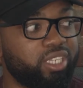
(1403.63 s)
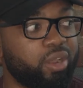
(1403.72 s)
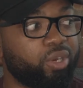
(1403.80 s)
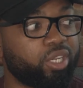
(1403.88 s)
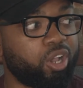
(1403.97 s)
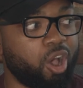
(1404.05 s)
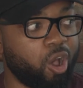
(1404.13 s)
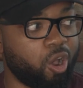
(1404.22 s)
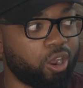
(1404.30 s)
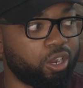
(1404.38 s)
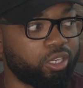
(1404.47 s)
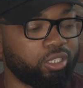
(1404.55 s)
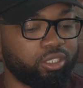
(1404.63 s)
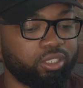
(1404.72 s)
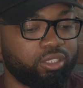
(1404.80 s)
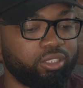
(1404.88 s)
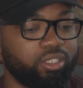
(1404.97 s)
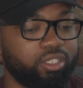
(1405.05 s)
Derek Carr,
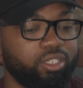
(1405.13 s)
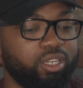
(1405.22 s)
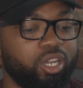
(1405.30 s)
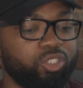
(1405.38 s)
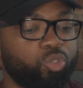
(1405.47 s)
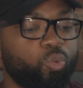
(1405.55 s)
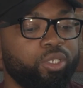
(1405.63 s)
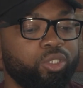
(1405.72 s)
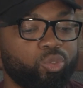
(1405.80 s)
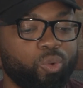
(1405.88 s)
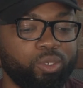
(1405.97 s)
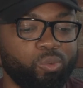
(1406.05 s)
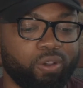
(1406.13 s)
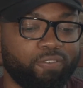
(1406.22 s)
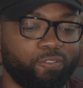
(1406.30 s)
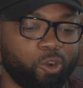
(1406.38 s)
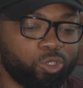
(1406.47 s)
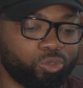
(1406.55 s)
a 2021
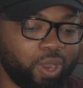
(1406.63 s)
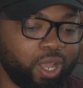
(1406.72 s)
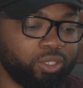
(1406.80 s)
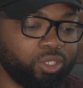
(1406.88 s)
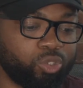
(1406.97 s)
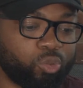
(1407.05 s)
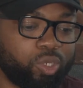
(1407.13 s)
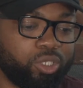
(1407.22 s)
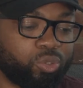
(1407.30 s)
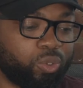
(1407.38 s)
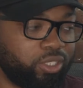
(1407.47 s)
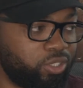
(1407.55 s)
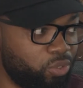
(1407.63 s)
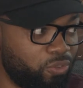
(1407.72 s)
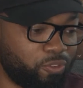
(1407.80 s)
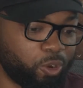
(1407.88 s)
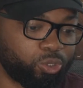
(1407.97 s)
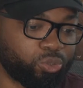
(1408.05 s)
first rounder, 2022
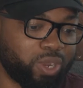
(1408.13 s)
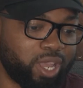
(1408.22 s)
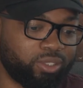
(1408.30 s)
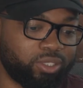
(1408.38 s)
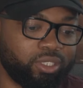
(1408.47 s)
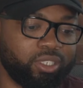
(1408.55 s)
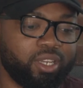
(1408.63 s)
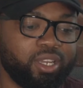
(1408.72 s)
first rounder,